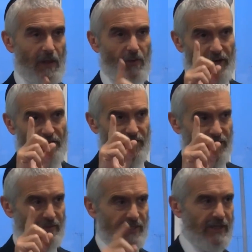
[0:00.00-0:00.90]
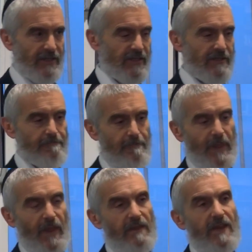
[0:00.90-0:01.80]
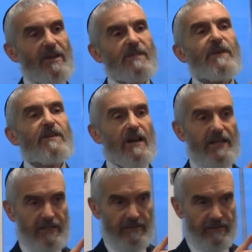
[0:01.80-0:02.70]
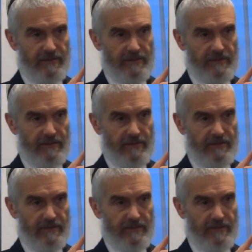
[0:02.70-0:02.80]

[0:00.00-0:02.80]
What are the circumstances? They must be dying.